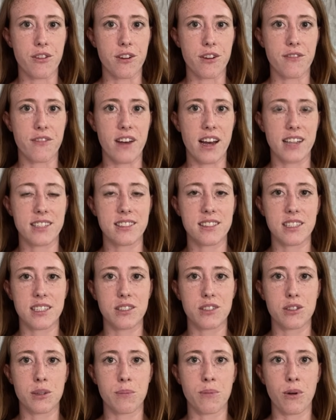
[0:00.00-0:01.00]
third
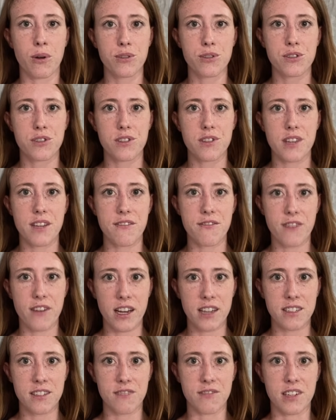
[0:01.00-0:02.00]
vaccine to bolster the
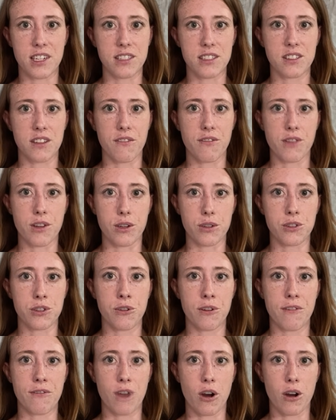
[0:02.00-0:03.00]
effectiveness of those
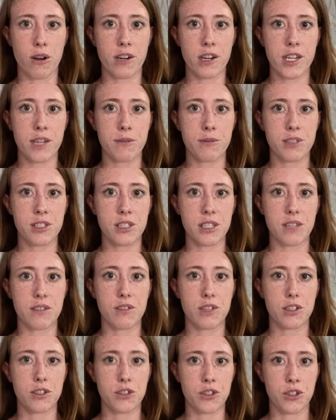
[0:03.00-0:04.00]
who have already
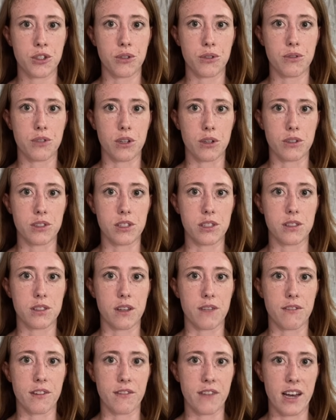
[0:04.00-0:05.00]
received 2 doses
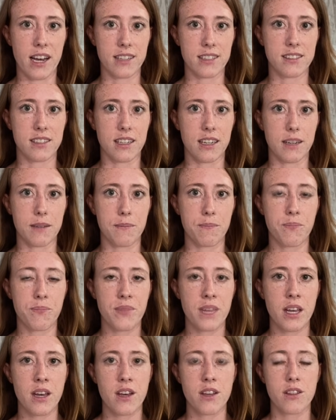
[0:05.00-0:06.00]
of the vaccine.
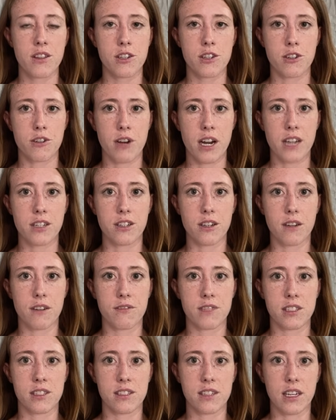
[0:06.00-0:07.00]
The director
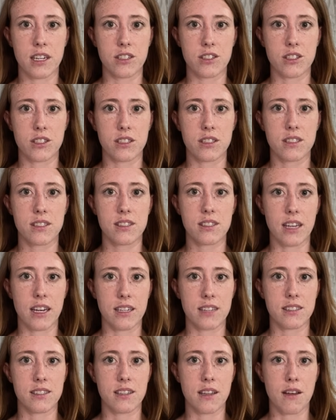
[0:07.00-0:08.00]
of the station
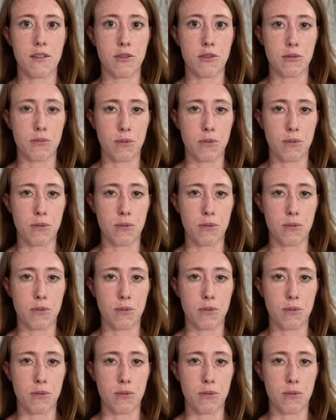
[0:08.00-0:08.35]
says that the